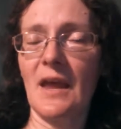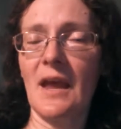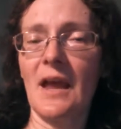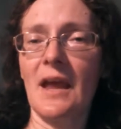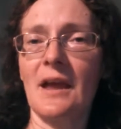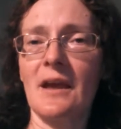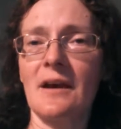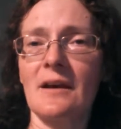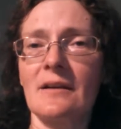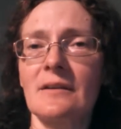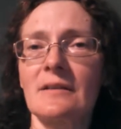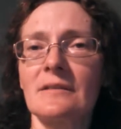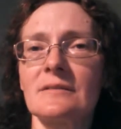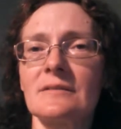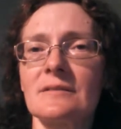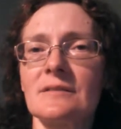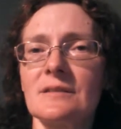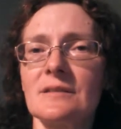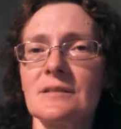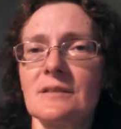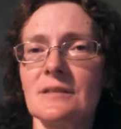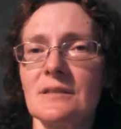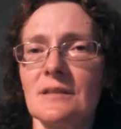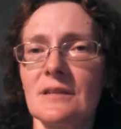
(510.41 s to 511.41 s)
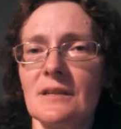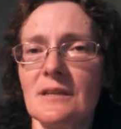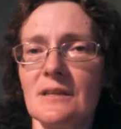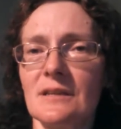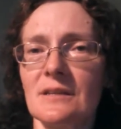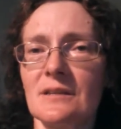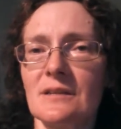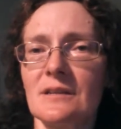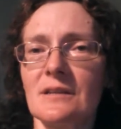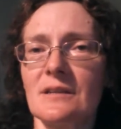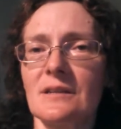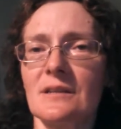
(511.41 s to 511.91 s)
and
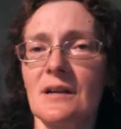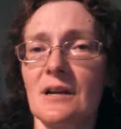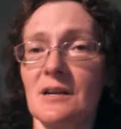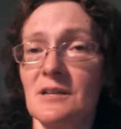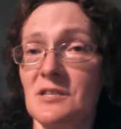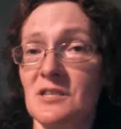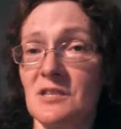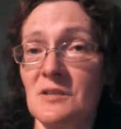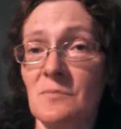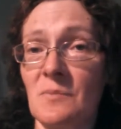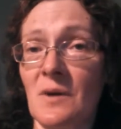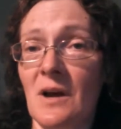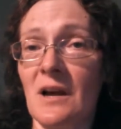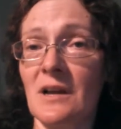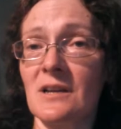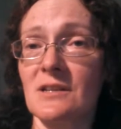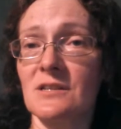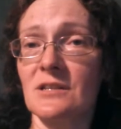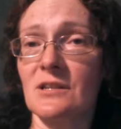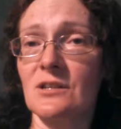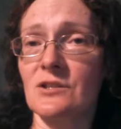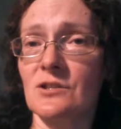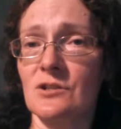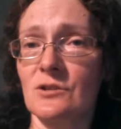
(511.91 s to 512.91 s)
customize it